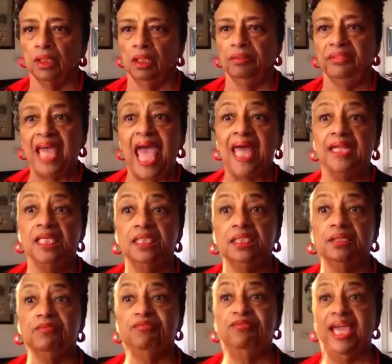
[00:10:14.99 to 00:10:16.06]
That is
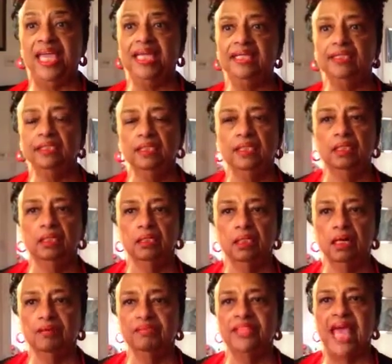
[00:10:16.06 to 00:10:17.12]
the fate
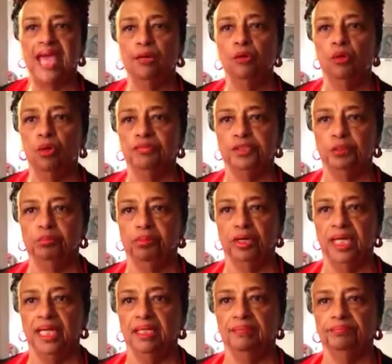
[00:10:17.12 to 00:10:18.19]
of that
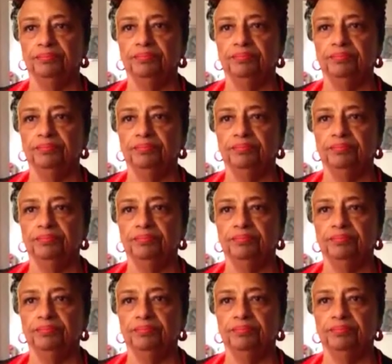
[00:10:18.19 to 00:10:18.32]
offspring.